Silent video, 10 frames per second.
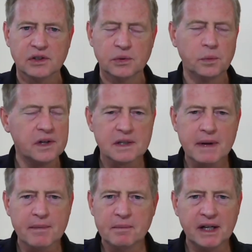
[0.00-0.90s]
what does the
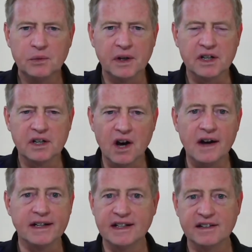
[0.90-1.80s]
Bible mean when
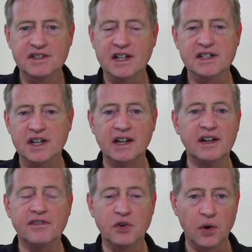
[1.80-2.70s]
God gives us
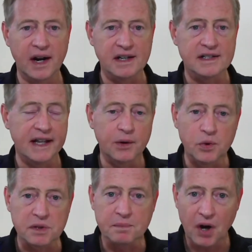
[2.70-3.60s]
enough grace, like
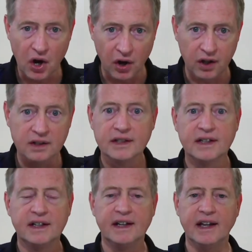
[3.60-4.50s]
with Paul?
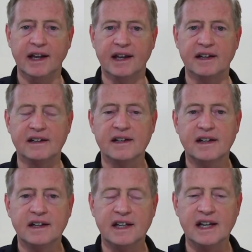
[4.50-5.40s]
And
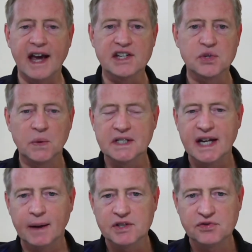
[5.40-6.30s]
he asked three
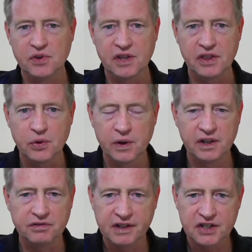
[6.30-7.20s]
times for the thorn in
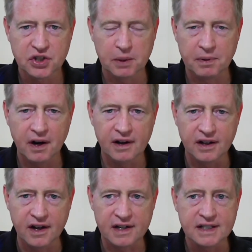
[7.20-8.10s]
the flesh to depart,
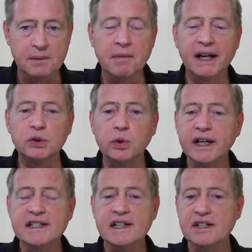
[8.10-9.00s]
and God said, My
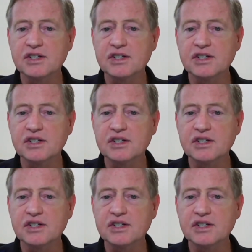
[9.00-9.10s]
grace is